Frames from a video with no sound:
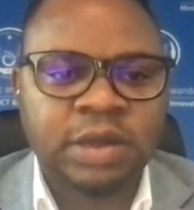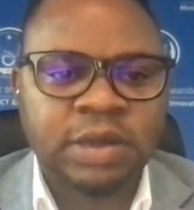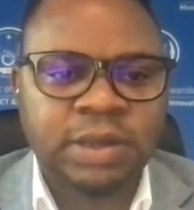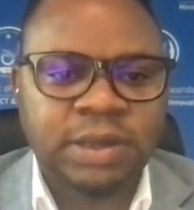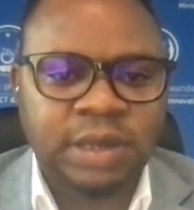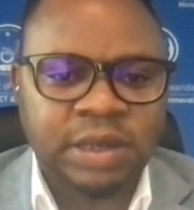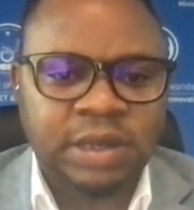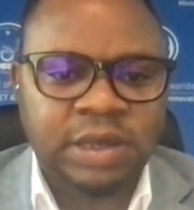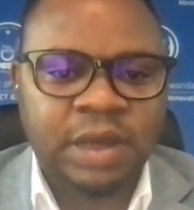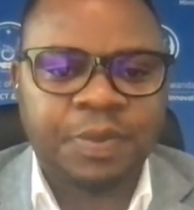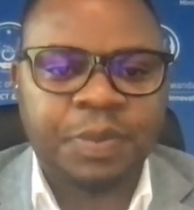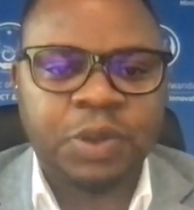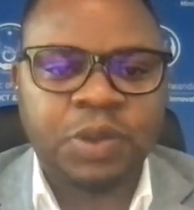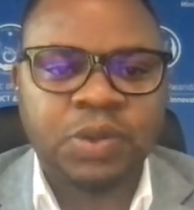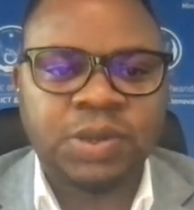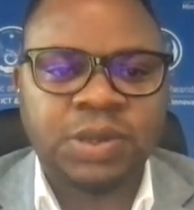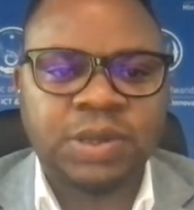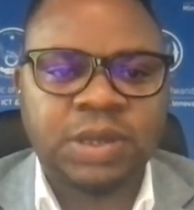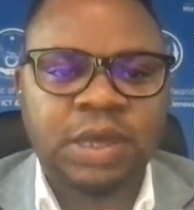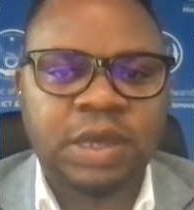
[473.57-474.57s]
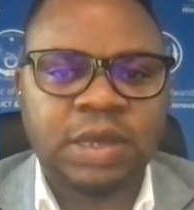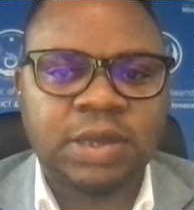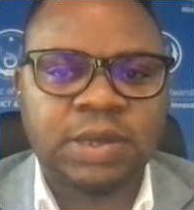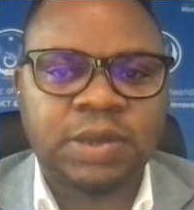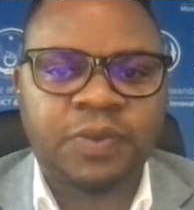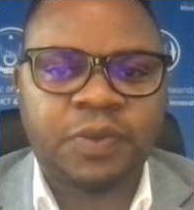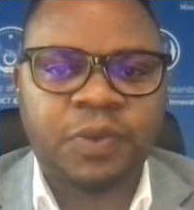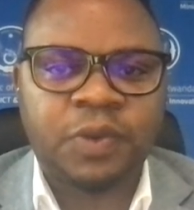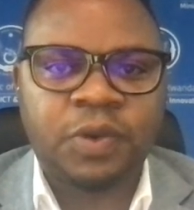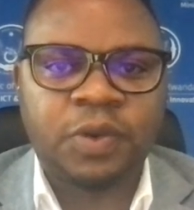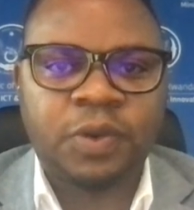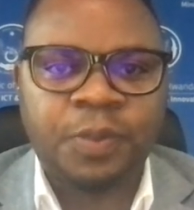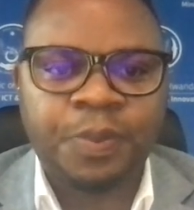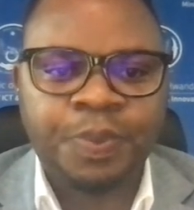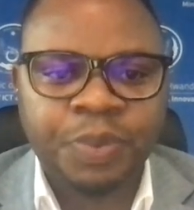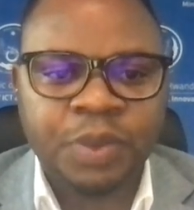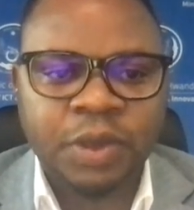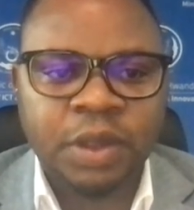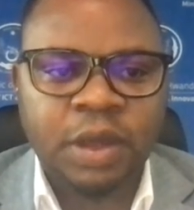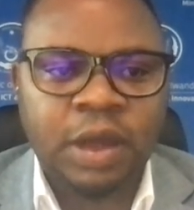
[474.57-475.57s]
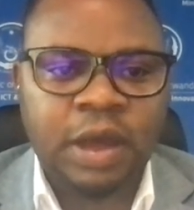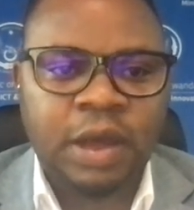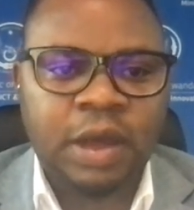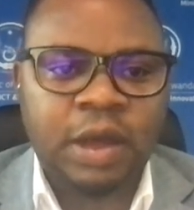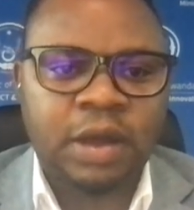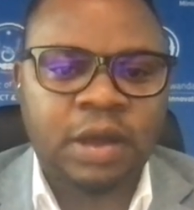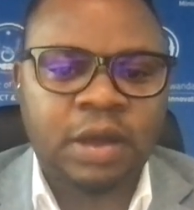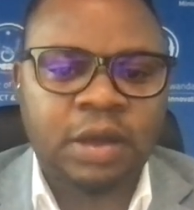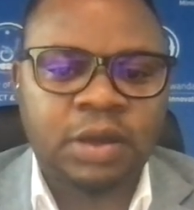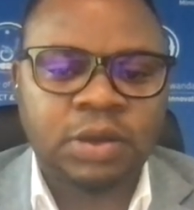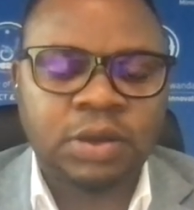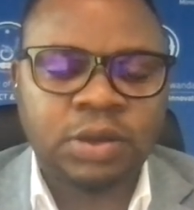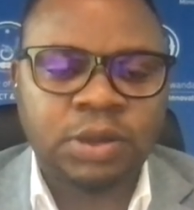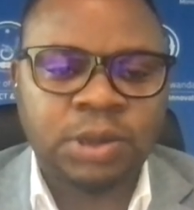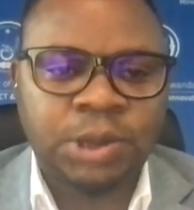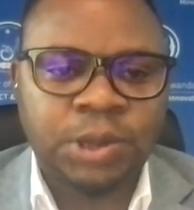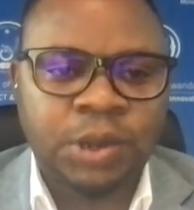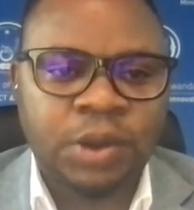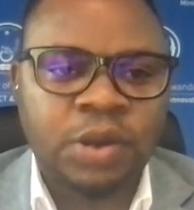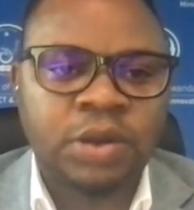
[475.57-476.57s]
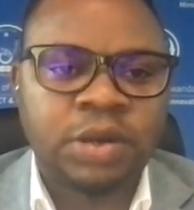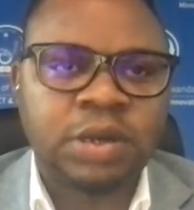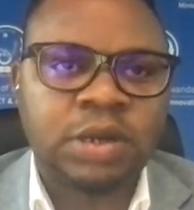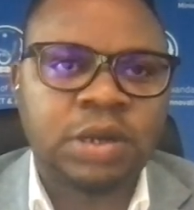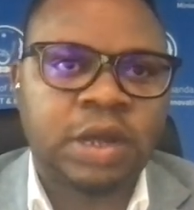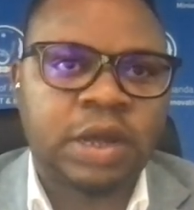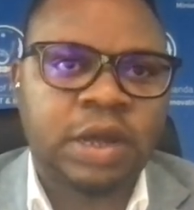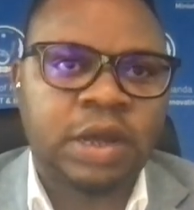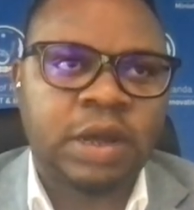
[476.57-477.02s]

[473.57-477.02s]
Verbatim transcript: set up a use case for drone